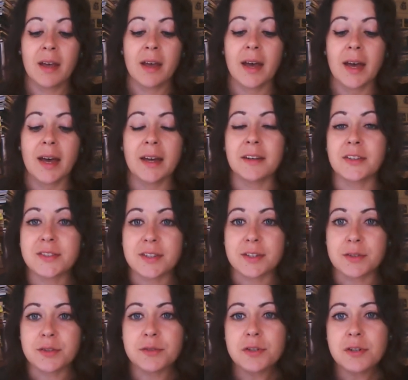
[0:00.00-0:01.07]
And as the
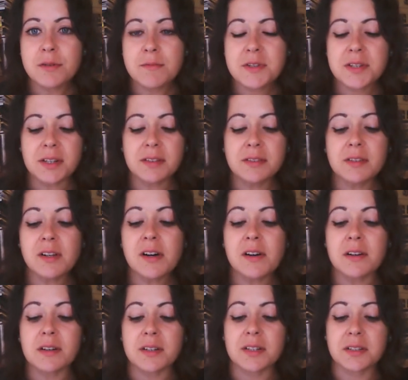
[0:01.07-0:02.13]
door was
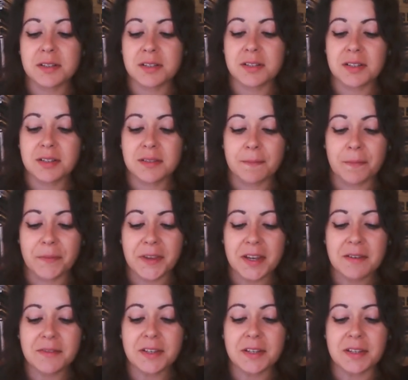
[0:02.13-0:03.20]
unlocked,
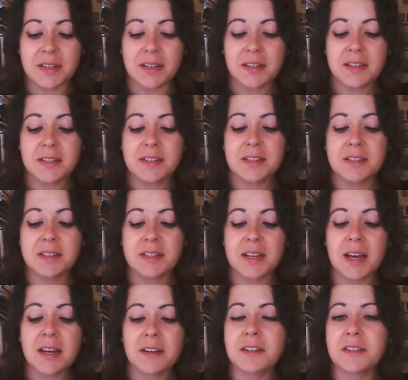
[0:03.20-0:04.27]
Davy
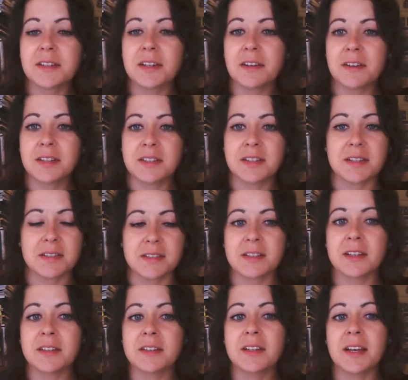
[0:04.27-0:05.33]
staggered out into the
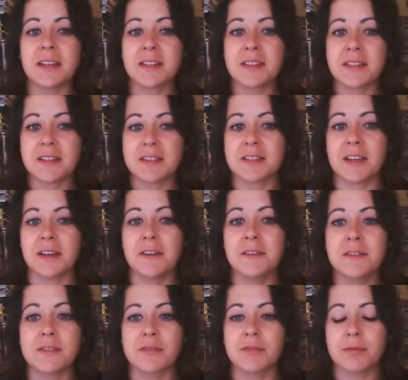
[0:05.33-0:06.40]
sunlight to the
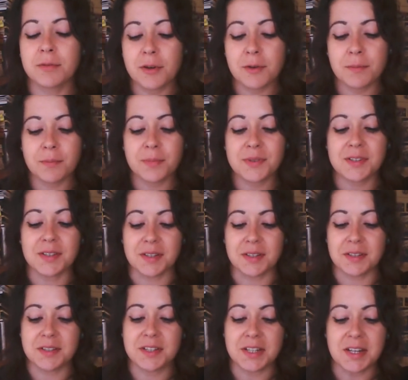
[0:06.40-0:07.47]
sounds of whoops
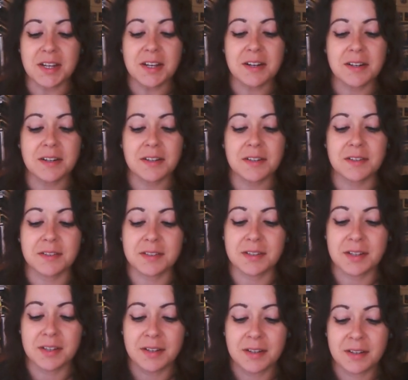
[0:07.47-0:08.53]
and
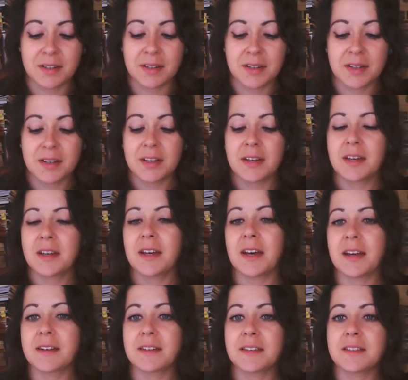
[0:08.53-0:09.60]
cheers.
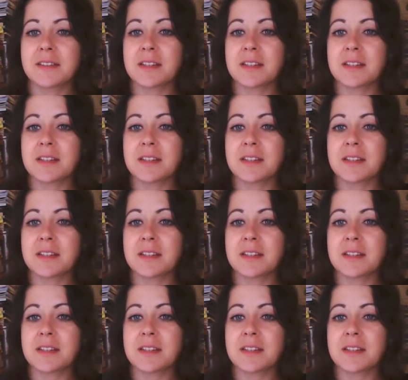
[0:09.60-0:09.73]
And